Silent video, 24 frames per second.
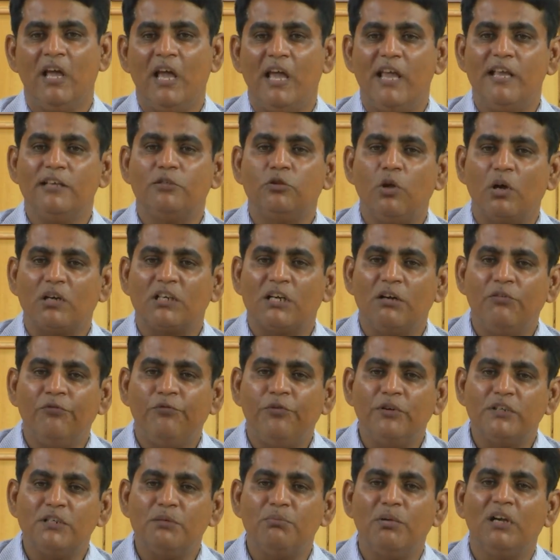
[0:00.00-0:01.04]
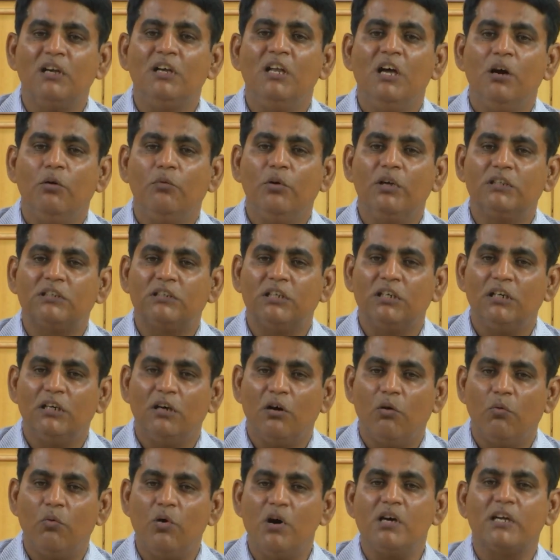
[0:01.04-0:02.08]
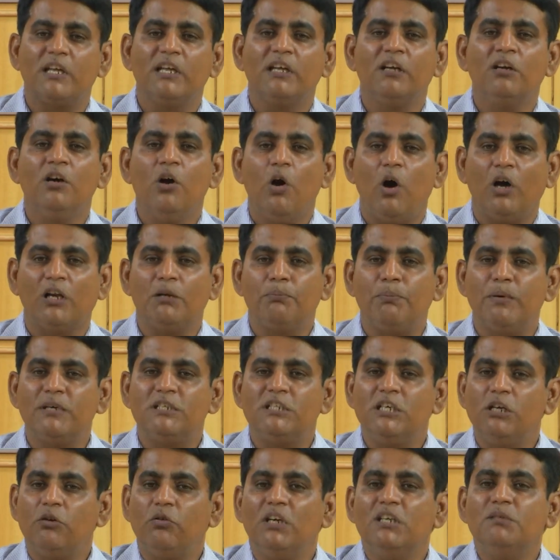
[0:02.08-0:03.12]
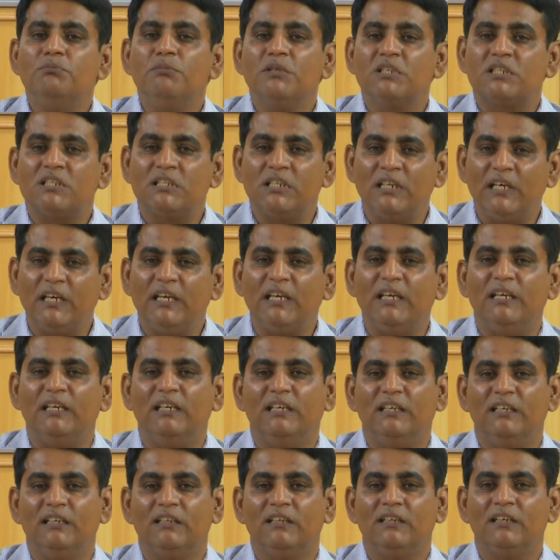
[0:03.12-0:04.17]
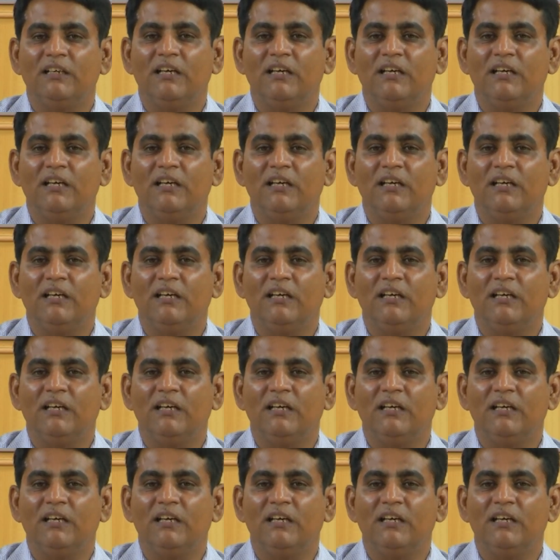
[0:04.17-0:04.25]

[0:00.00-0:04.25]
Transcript: he is not comfortable with working on a particular machine,